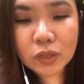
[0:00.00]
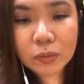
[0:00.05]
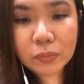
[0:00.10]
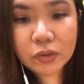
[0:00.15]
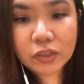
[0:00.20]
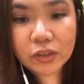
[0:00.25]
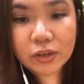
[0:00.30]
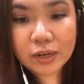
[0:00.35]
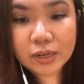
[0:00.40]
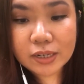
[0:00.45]

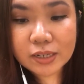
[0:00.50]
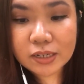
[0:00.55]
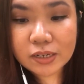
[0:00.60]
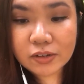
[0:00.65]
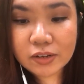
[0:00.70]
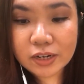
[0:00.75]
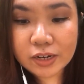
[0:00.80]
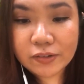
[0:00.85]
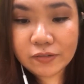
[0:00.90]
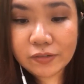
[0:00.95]
But the
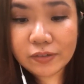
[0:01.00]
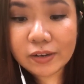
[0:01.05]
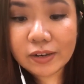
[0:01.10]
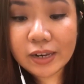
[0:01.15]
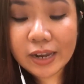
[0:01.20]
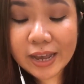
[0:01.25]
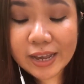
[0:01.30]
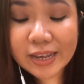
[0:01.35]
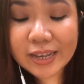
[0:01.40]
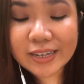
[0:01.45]

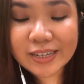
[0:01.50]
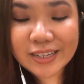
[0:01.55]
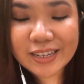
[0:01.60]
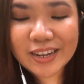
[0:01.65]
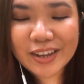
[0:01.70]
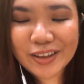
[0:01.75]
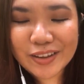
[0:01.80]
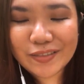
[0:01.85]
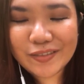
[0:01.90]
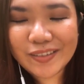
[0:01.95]

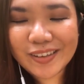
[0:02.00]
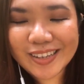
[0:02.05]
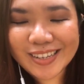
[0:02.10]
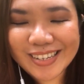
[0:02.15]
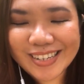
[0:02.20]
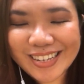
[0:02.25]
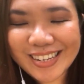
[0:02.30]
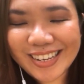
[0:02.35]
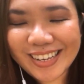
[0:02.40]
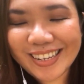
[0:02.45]

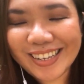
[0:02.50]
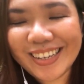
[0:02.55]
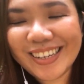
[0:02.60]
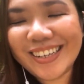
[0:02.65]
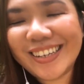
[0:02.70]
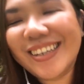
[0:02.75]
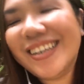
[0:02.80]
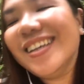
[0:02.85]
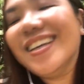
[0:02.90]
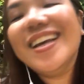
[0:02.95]

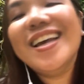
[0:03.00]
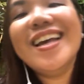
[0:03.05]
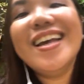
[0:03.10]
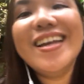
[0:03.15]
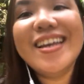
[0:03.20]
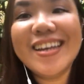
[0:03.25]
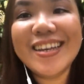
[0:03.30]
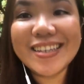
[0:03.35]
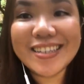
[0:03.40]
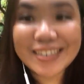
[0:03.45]
negativity
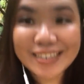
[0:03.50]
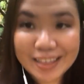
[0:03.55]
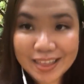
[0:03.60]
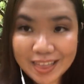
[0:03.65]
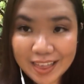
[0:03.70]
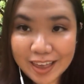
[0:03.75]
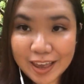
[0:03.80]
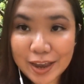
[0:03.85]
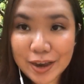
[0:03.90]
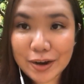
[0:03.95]
is
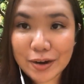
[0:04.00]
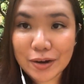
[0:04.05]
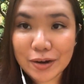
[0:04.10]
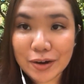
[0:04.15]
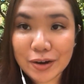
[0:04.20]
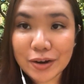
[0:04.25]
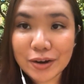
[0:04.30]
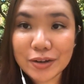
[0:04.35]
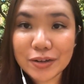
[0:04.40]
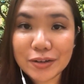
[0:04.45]

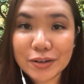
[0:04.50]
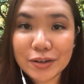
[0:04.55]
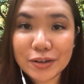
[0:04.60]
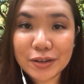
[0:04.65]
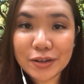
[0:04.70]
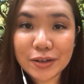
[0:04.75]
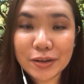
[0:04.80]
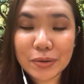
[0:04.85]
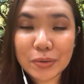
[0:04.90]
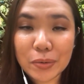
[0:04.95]
there
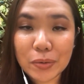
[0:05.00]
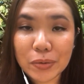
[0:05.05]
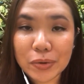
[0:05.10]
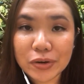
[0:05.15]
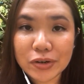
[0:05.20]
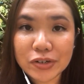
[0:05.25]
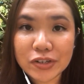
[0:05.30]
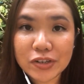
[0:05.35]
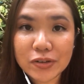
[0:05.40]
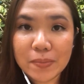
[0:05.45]
in
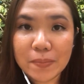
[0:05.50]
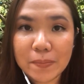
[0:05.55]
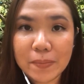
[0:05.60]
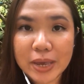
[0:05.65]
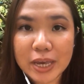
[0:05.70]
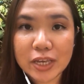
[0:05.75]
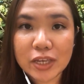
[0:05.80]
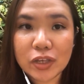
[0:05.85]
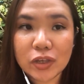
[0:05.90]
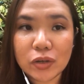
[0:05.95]
order to
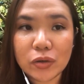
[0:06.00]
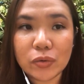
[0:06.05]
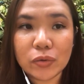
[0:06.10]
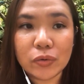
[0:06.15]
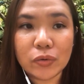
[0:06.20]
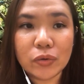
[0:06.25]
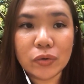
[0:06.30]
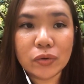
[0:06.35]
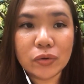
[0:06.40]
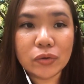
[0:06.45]
make
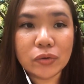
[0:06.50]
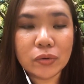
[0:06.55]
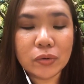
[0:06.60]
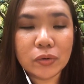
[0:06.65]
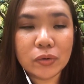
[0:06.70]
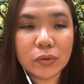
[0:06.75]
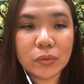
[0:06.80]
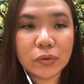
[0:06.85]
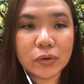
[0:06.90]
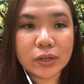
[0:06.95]
you
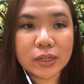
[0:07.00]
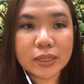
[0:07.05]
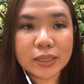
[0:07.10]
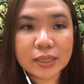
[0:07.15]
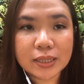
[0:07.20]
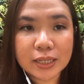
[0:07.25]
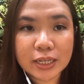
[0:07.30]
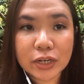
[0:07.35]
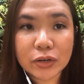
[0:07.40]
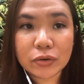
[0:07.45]

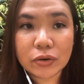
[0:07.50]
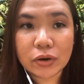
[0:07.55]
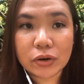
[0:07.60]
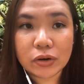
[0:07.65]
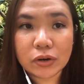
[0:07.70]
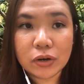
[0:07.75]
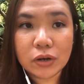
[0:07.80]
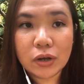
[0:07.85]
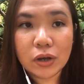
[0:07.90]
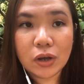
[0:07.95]

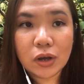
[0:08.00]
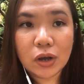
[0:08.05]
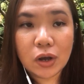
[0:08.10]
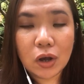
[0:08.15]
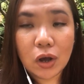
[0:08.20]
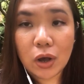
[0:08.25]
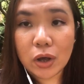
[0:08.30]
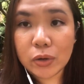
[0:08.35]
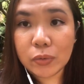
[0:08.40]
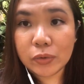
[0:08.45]
clearer
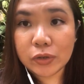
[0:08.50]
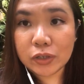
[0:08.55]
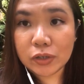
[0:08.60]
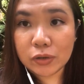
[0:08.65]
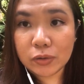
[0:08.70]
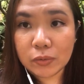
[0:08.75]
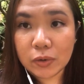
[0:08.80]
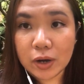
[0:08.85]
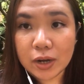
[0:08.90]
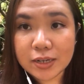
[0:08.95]
on what
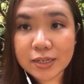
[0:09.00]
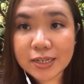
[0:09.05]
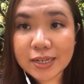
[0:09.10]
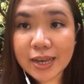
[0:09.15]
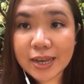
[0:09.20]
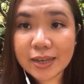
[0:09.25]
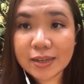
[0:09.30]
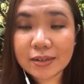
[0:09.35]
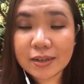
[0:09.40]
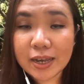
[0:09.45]
you want.
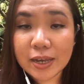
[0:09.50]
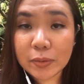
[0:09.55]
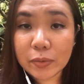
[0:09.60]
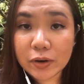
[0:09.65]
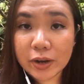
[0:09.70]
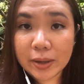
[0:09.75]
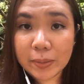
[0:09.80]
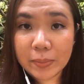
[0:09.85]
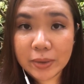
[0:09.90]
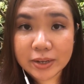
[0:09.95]
And
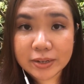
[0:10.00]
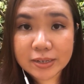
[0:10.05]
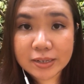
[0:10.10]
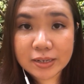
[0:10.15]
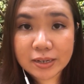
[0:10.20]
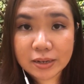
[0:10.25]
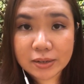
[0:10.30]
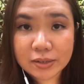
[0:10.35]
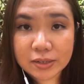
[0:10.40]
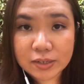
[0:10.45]
Abraham Hicks
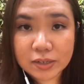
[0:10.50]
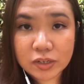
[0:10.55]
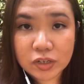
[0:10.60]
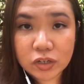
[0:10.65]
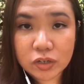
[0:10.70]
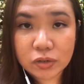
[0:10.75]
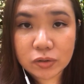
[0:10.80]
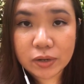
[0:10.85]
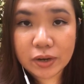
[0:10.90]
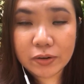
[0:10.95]
tells this
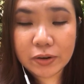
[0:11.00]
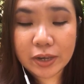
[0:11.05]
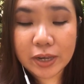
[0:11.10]
too.